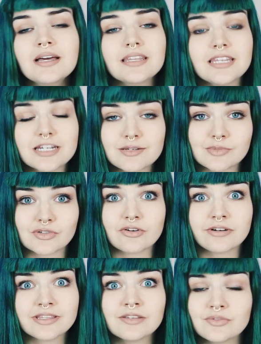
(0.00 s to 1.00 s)
then I'm
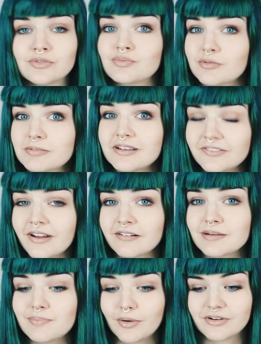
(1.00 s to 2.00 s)
sorry, this was probably a
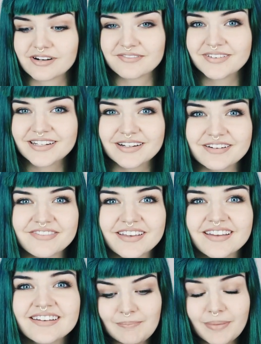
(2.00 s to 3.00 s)
very boring video for
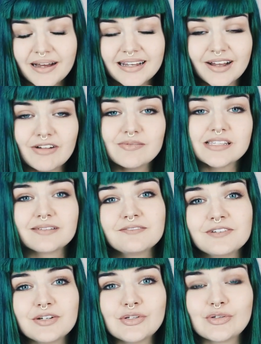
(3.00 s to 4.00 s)
you. But I hope that some
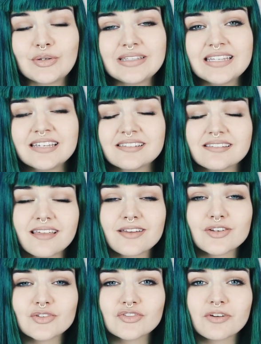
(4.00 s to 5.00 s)
of you enjoyed this.
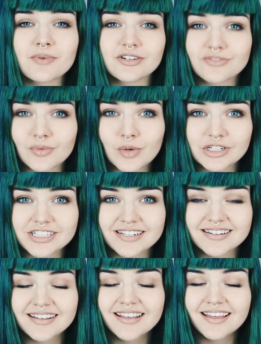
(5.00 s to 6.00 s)
Thank you so much for
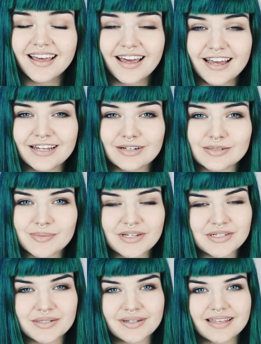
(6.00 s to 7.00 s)
watching, and I'll speak
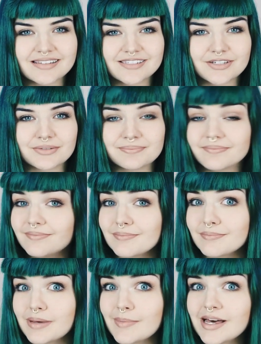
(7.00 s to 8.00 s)
to you again soon.
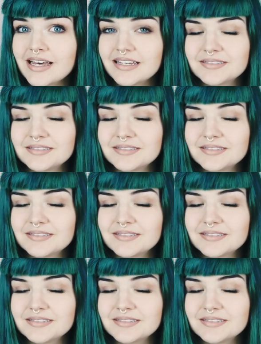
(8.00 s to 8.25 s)
Bye bye.